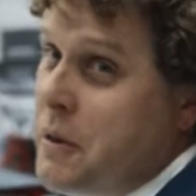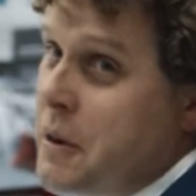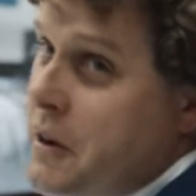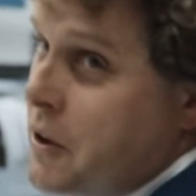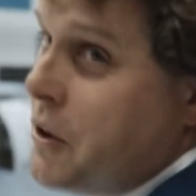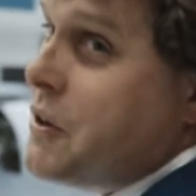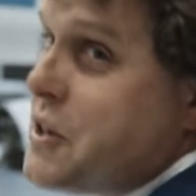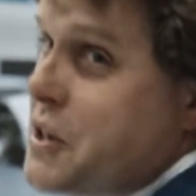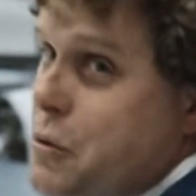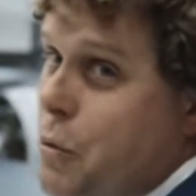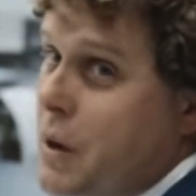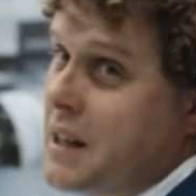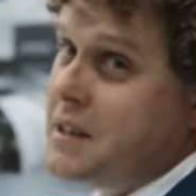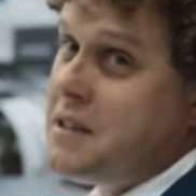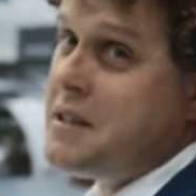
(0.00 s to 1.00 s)
They are
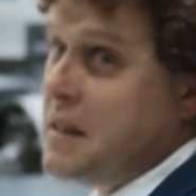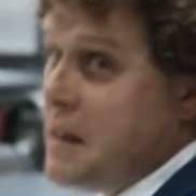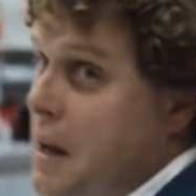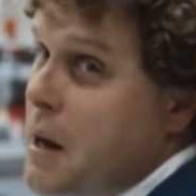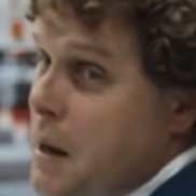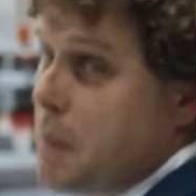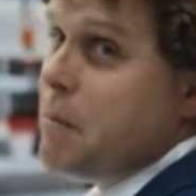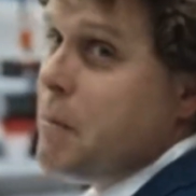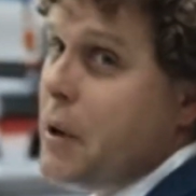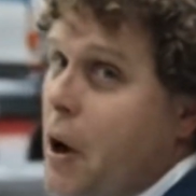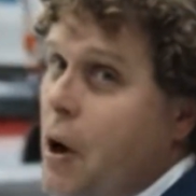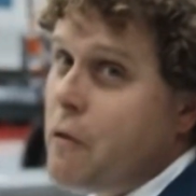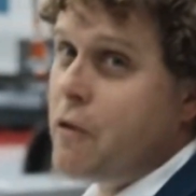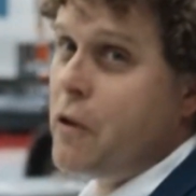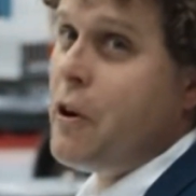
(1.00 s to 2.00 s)
making rapid
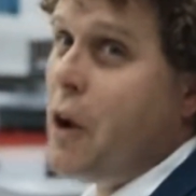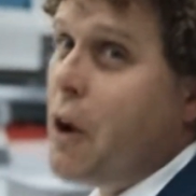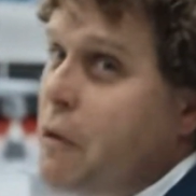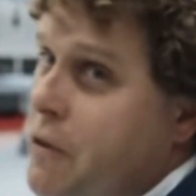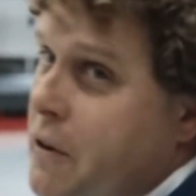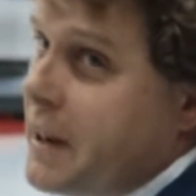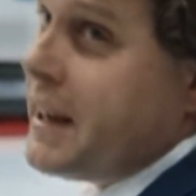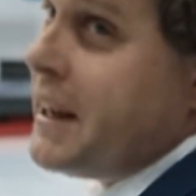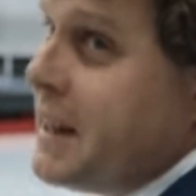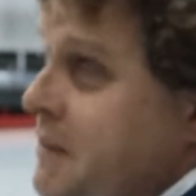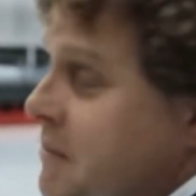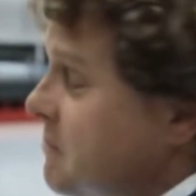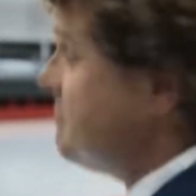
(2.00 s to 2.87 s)
progress and, I believe,